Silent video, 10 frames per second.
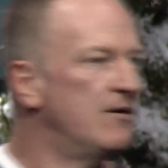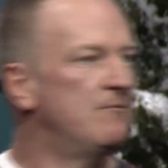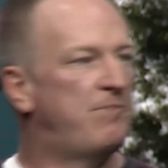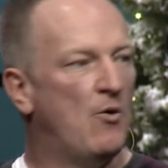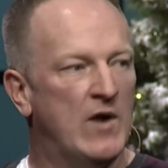
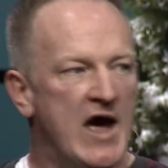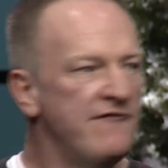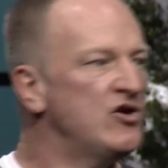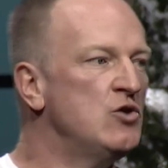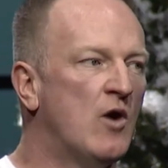But whatever
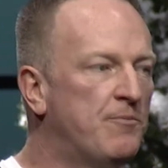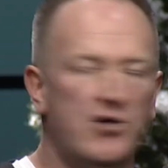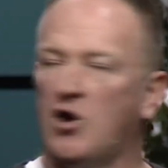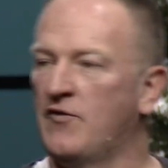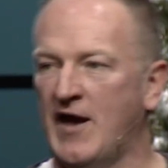you want to put
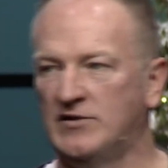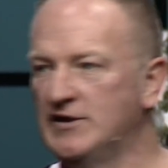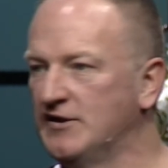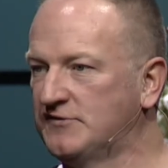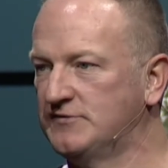on that
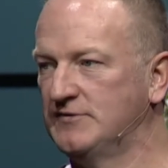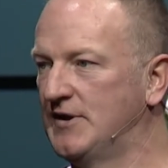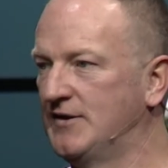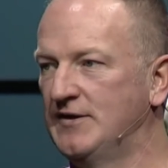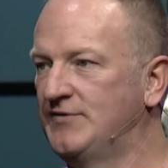list,
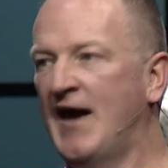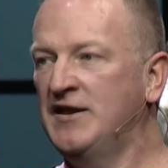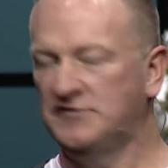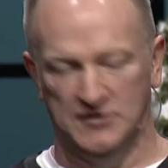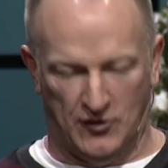that
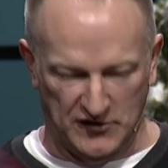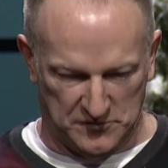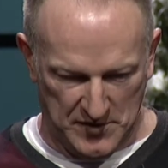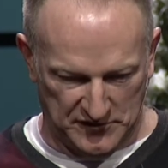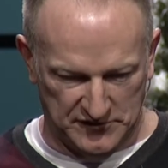isn't
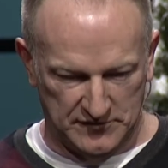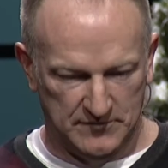Christmas.